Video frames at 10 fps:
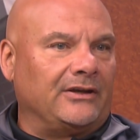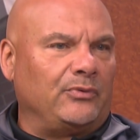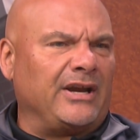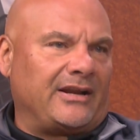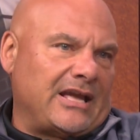
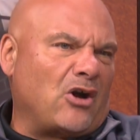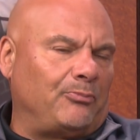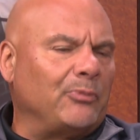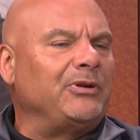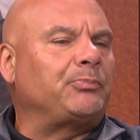We got to
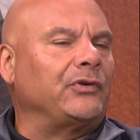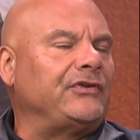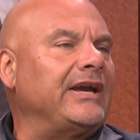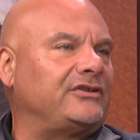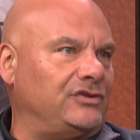help him in
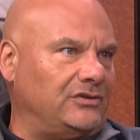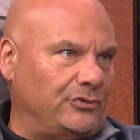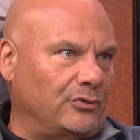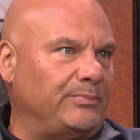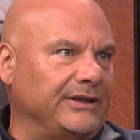protection a
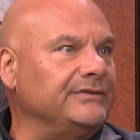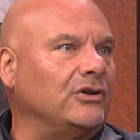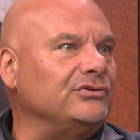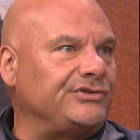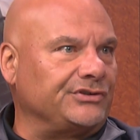little bit in
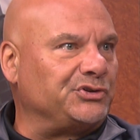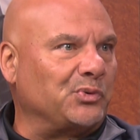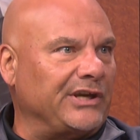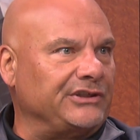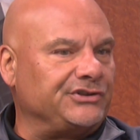those
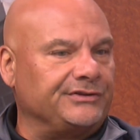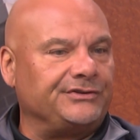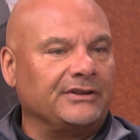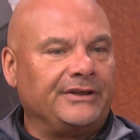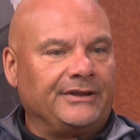
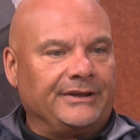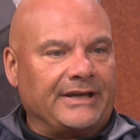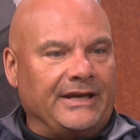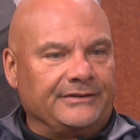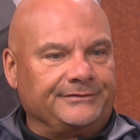situations.
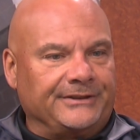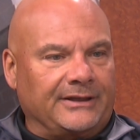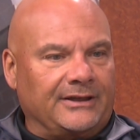And,